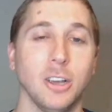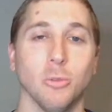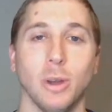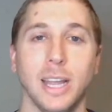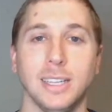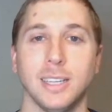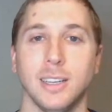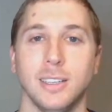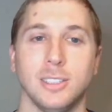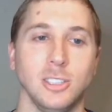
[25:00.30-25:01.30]
a great
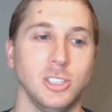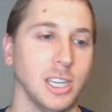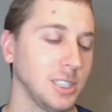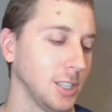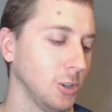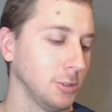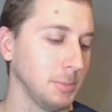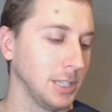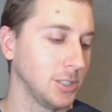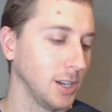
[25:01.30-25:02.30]
suggestion. I'll
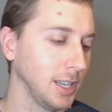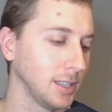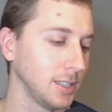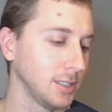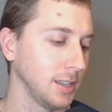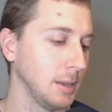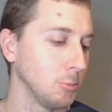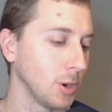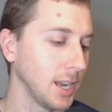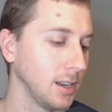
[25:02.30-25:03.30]
make sure I get this
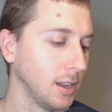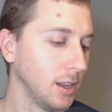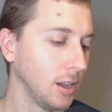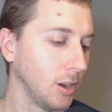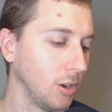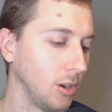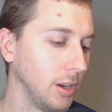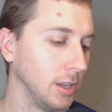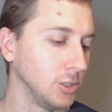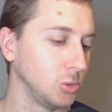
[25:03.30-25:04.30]
name right
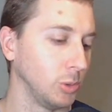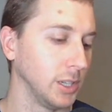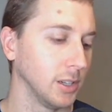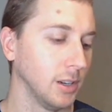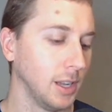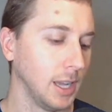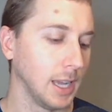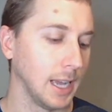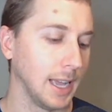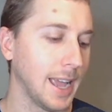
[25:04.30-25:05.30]
on Twitter.
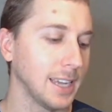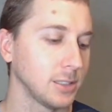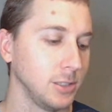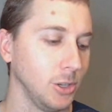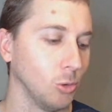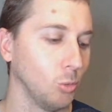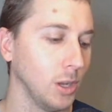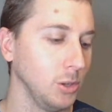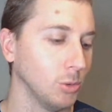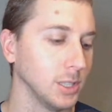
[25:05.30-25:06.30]
Asked, you know,
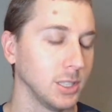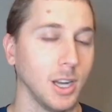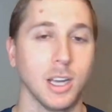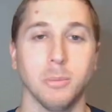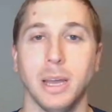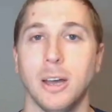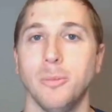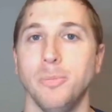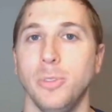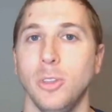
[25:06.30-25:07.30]
what you wanted to talk
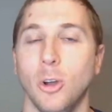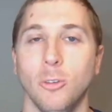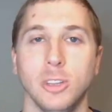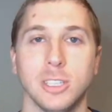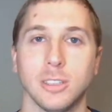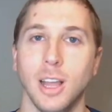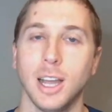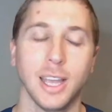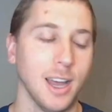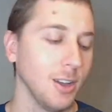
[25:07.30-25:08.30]
about over this
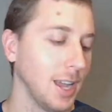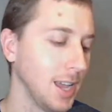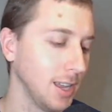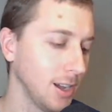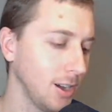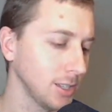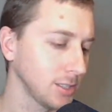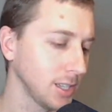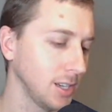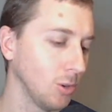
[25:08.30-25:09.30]
lockout, and
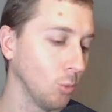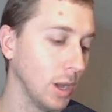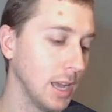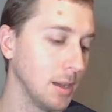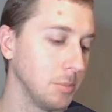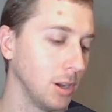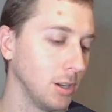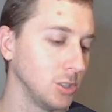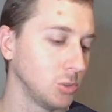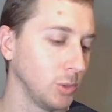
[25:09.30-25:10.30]
Austin Webb
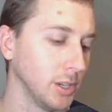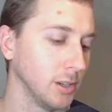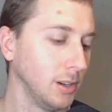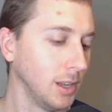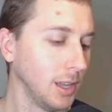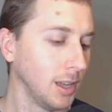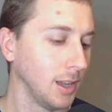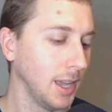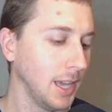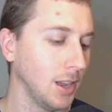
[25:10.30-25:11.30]
on Twitter
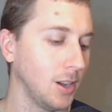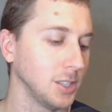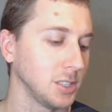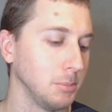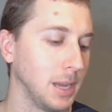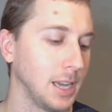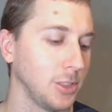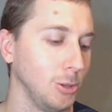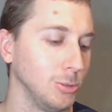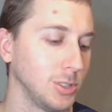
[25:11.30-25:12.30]
at Austin
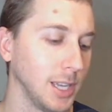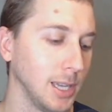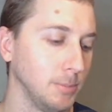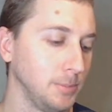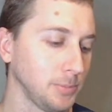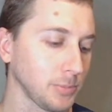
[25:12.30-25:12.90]
Matthews said,